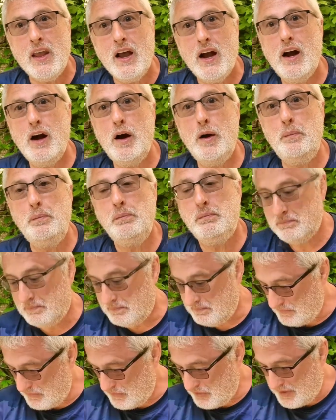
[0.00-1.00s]

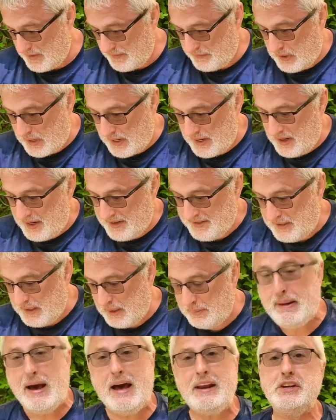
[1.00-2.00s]
So I've got a nice
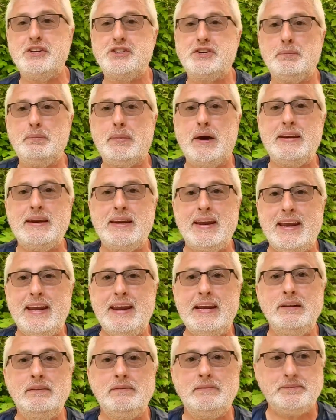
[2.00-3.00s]
little bandage on my
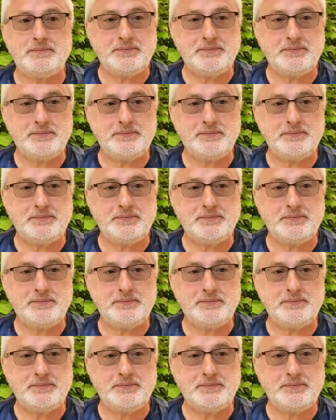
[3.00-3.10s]
knee.